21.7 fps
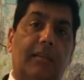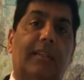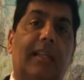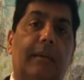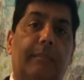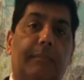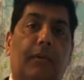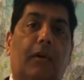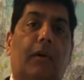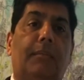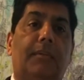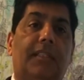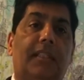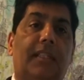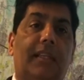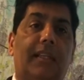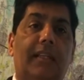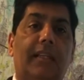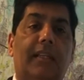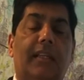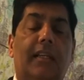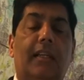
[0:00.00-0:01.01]
that
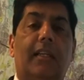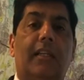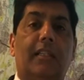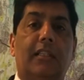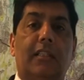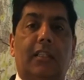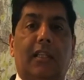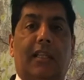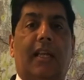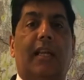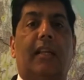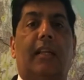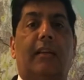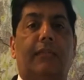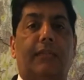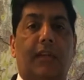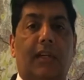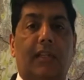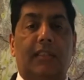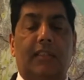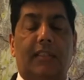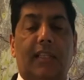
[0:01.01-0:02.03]
property to get a
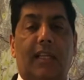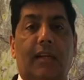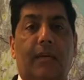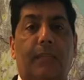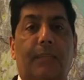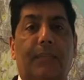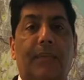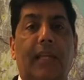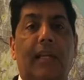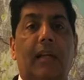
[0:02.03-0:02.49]
fast sale.